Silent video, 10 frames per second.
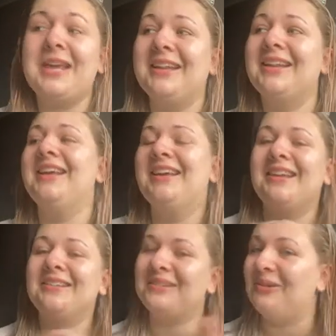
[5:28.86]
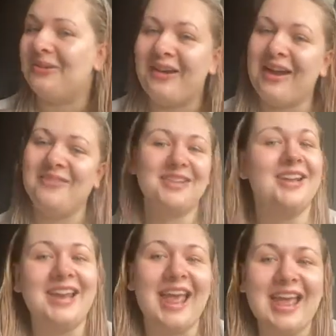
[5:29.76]
been so long. I haven't
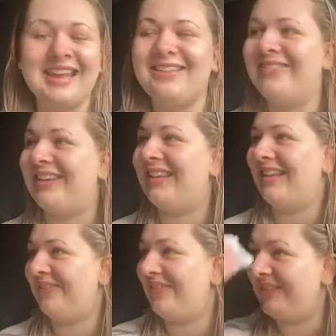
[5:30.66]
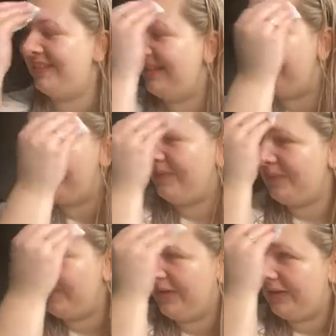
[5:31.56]
done anything, it feels like,
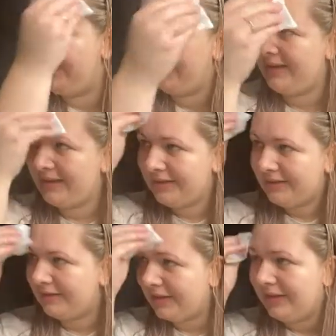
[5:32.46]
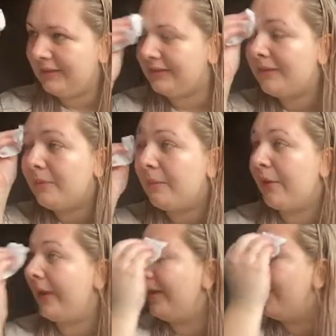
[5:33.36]
but that is my